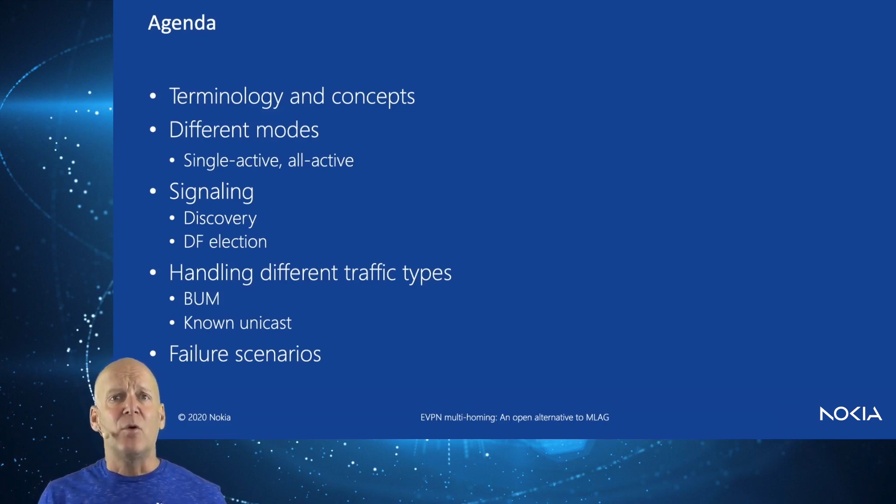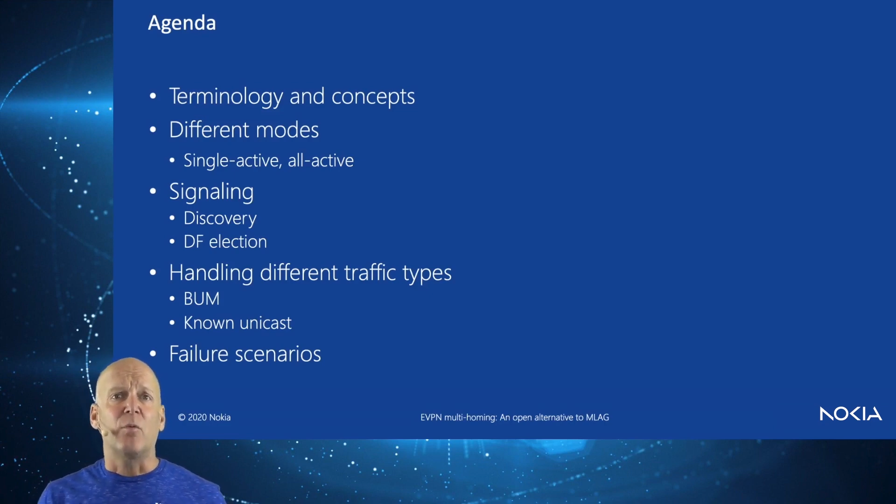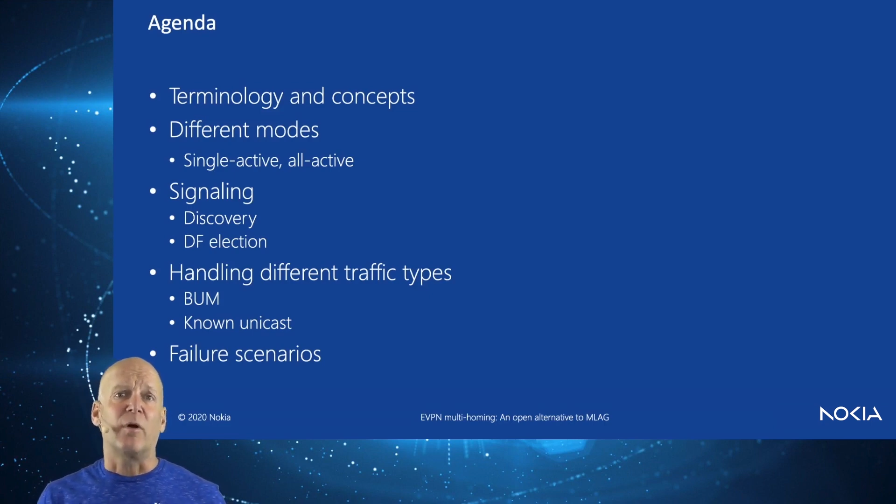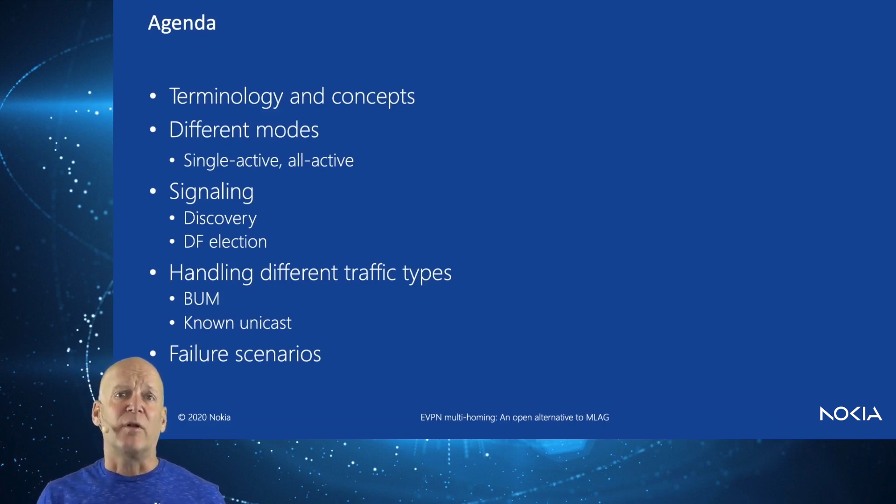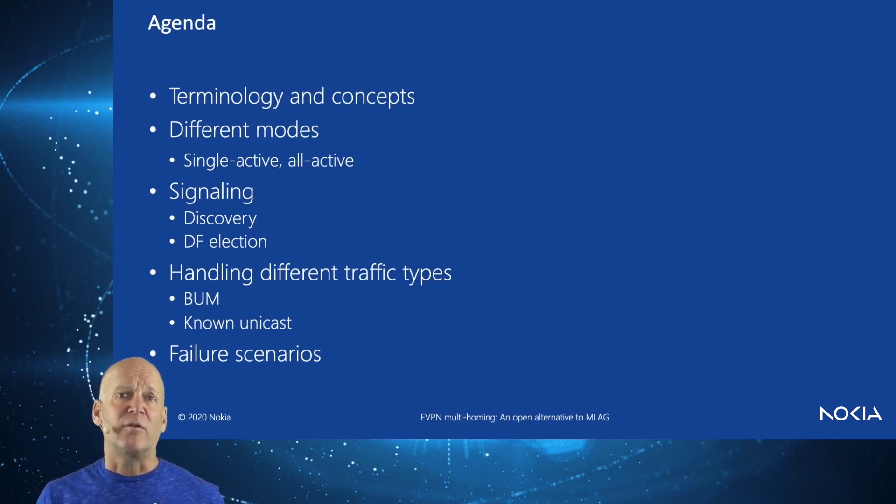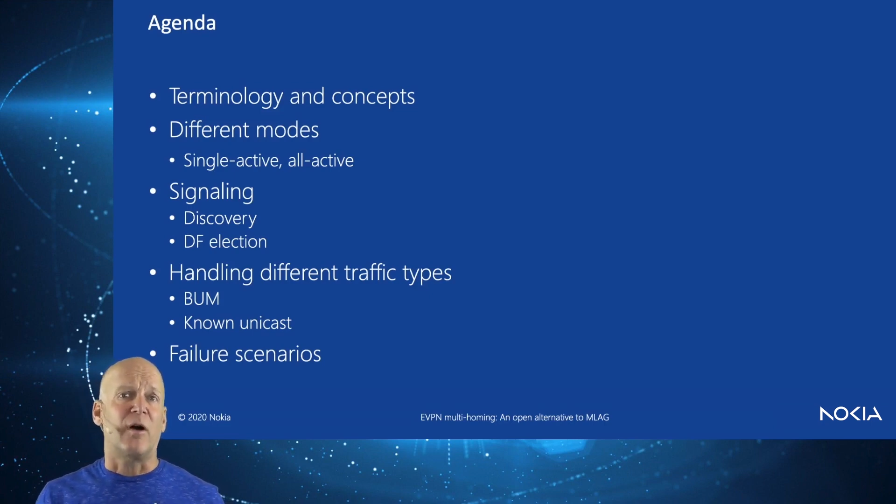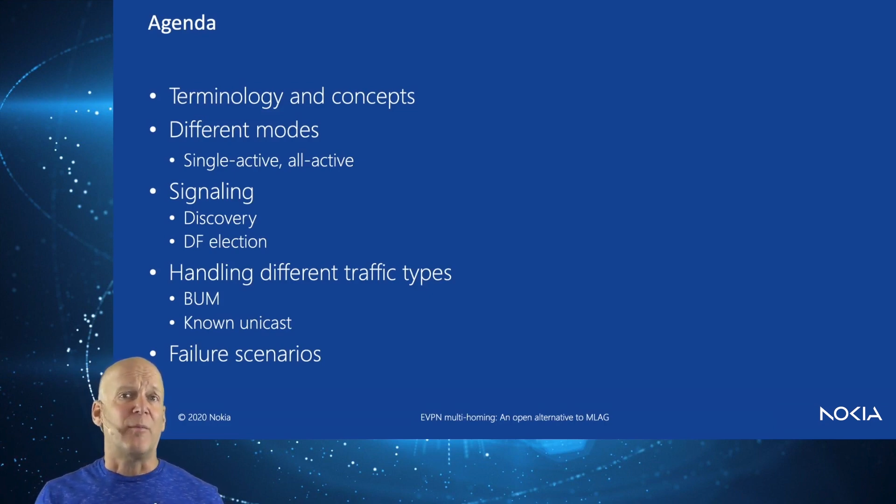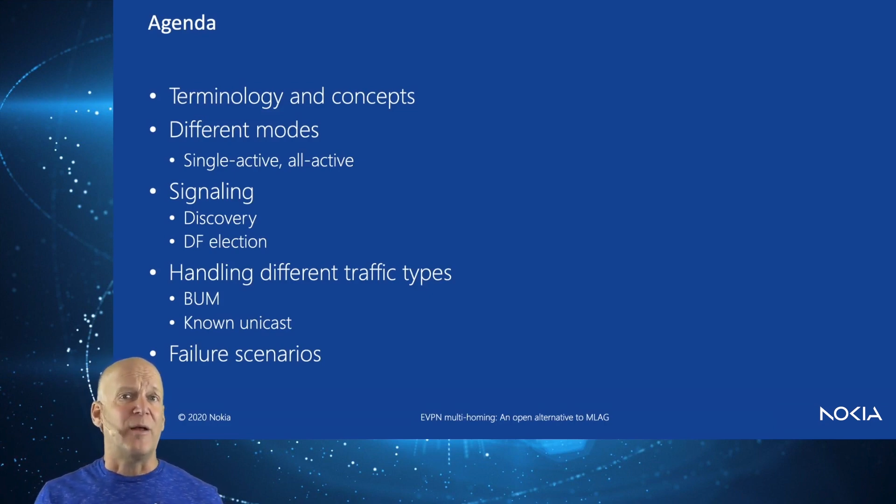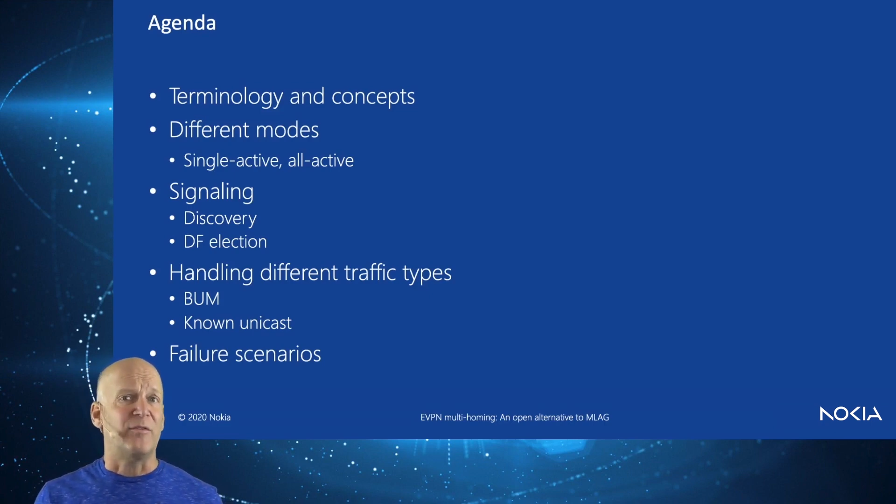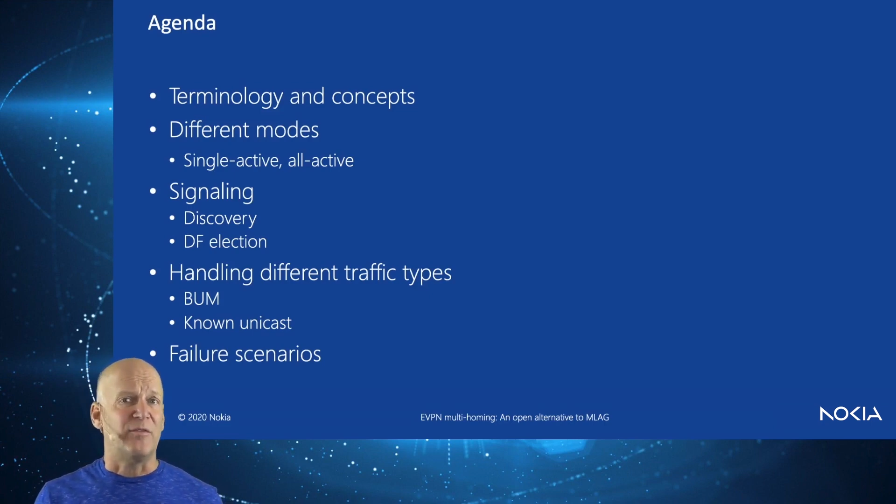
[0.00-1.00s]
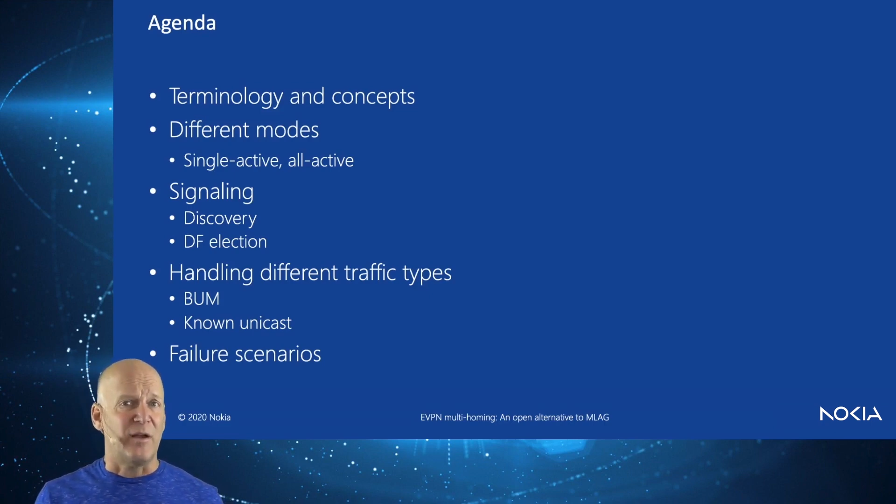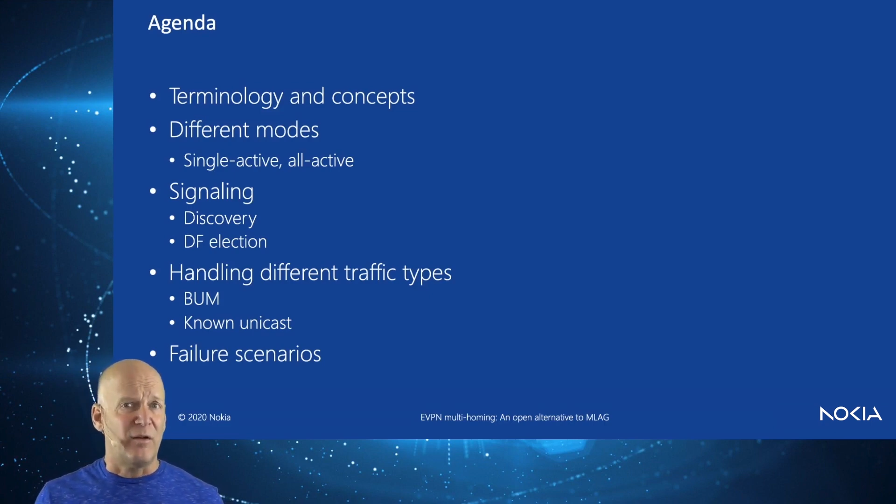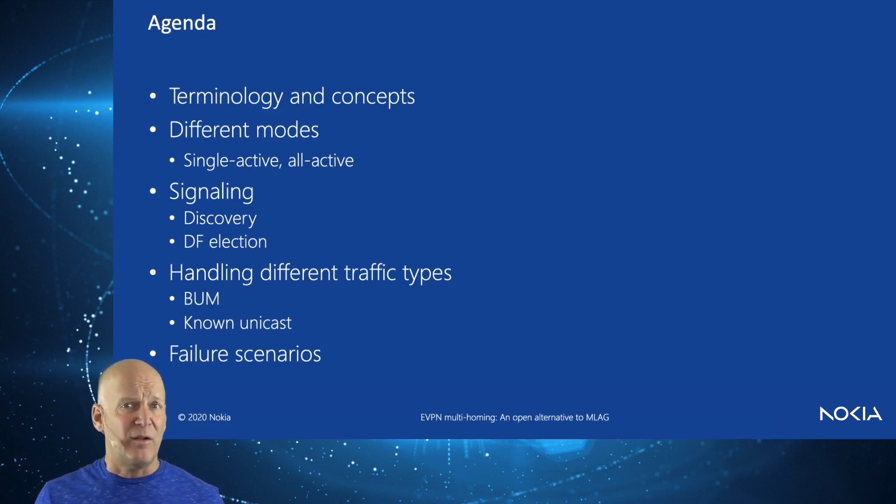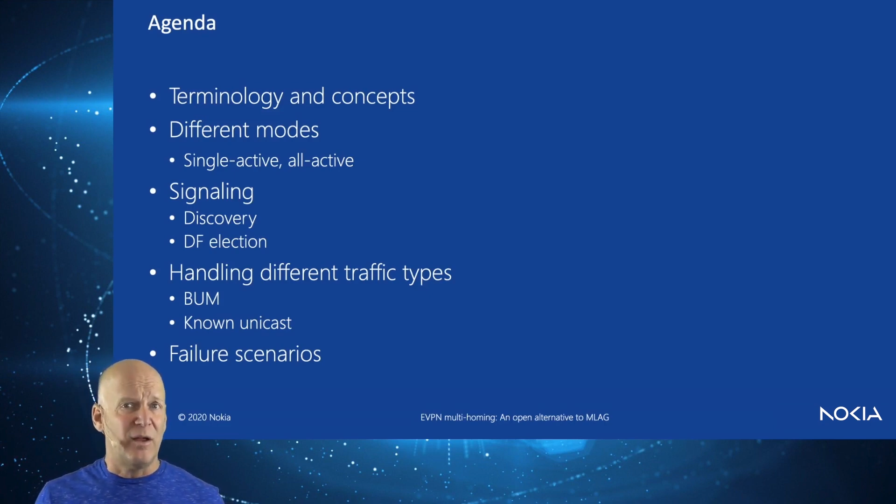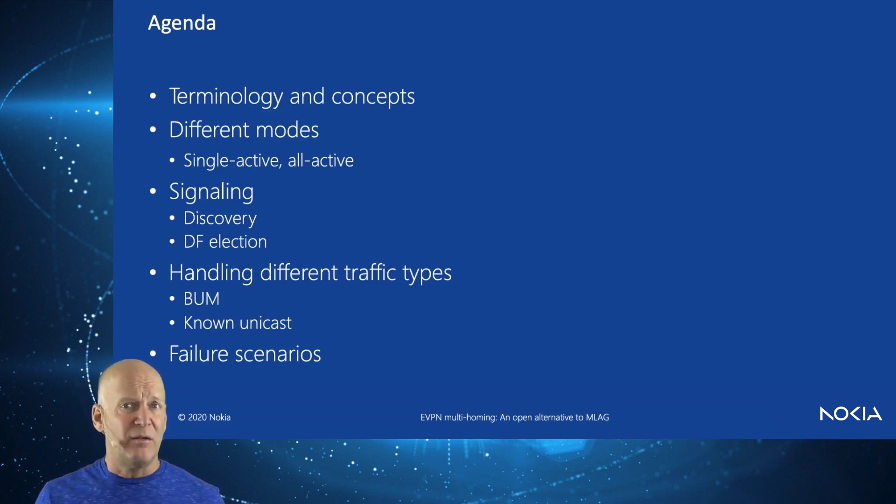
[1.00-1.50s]
We're going to talk about
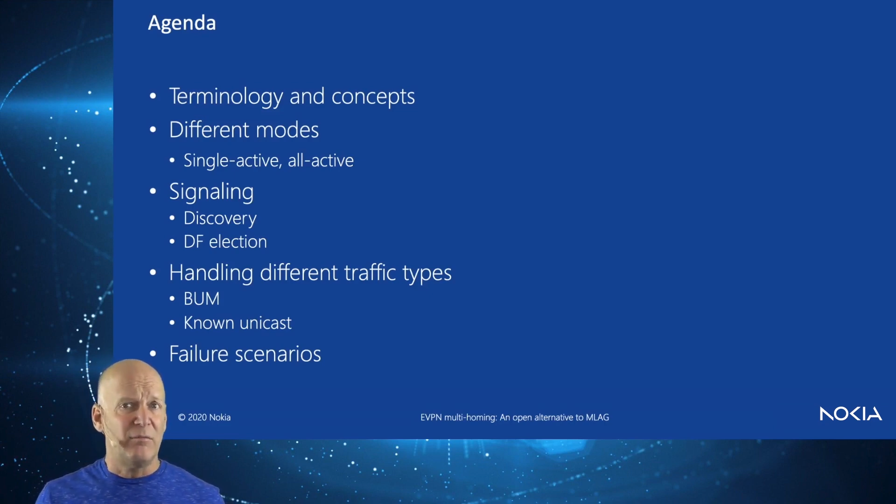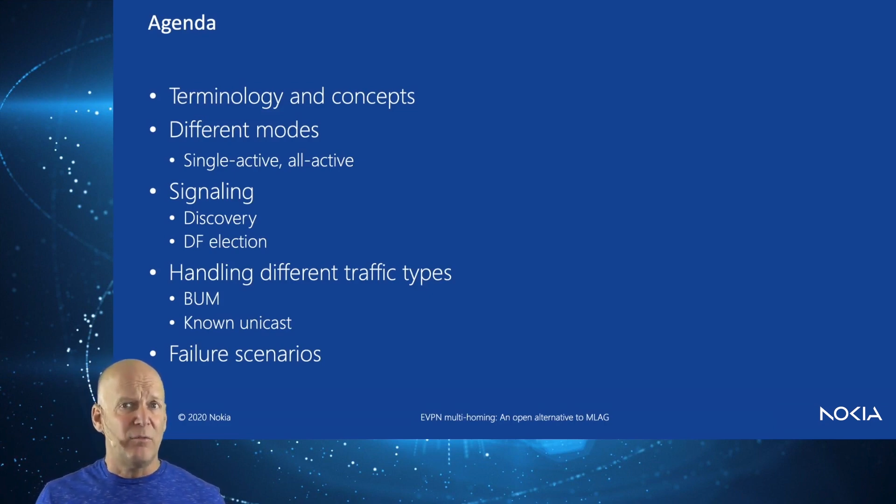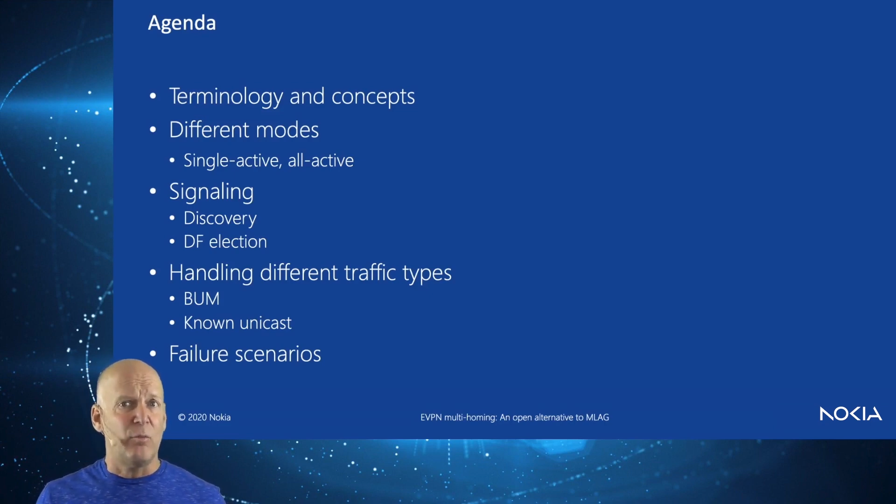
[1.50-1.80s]
signaling.